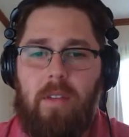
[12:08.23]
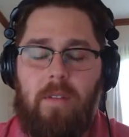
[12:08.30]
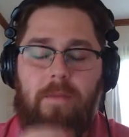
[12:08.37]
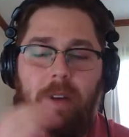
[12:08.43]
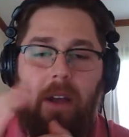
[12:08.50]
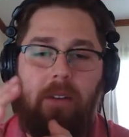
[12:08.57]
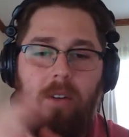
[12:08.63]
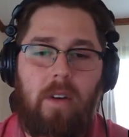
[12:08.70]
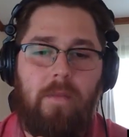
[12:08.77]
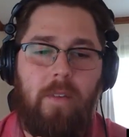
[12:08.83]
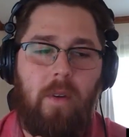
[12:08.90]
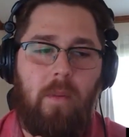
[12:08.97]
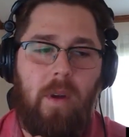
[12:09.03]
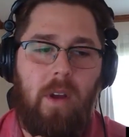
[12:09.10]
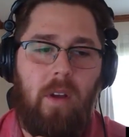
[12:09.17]
founder, if
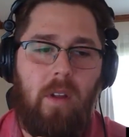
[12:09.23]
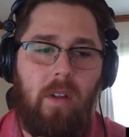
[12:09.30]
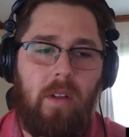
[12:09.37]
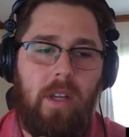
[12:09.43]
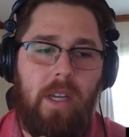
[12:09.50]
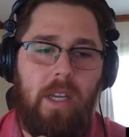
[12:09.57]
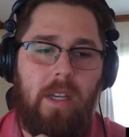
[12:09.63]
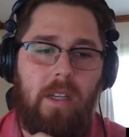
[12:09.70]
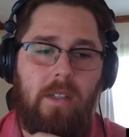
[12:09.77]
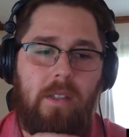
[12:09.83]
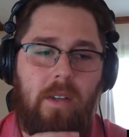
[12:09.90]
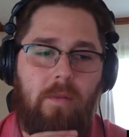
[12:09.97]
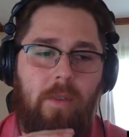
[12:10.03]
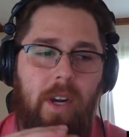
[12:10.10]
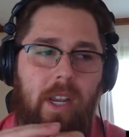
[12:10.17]
you will, is
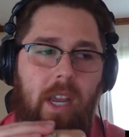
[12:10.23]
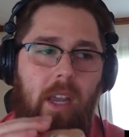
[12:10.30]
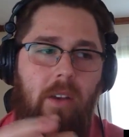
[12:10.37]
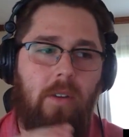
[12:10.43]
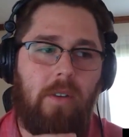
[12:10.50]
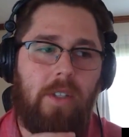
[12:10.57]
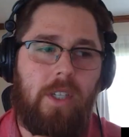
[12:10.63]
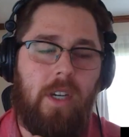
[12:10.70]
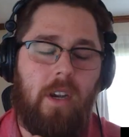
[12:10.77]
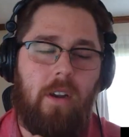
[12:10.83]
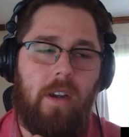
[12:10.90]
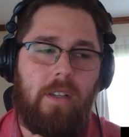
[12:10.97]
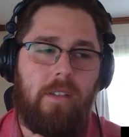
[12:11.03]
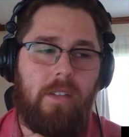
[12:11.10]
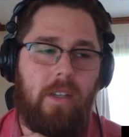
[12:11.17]
Enrique
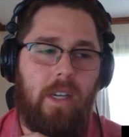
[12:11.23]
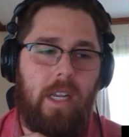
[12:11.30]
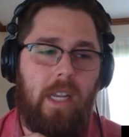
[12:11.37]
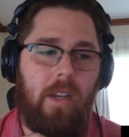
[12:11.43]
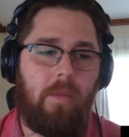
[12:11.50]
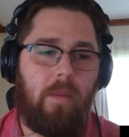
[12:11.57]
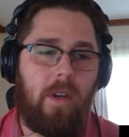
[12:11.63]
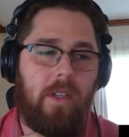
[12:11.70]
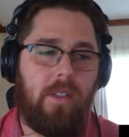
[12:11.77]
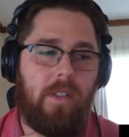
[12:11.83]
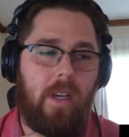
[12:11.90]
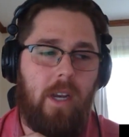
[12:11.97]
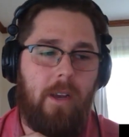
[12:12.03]
Gutierrez, and he was